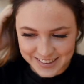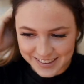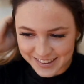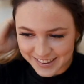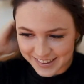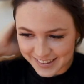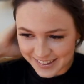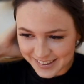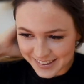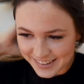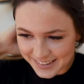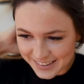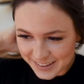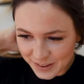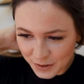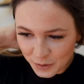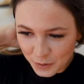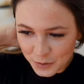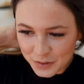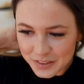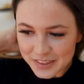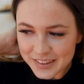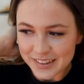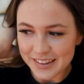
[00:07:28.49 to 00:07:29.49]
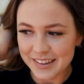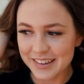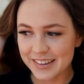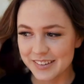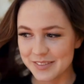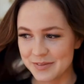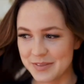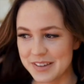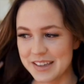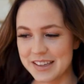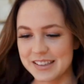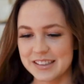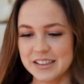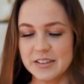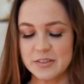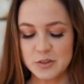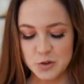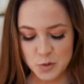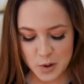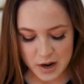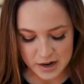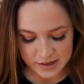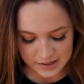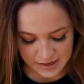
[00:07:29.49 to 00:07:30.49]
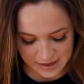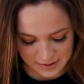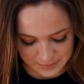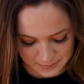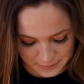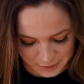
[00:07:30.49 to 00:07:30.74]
The only piece of Twilight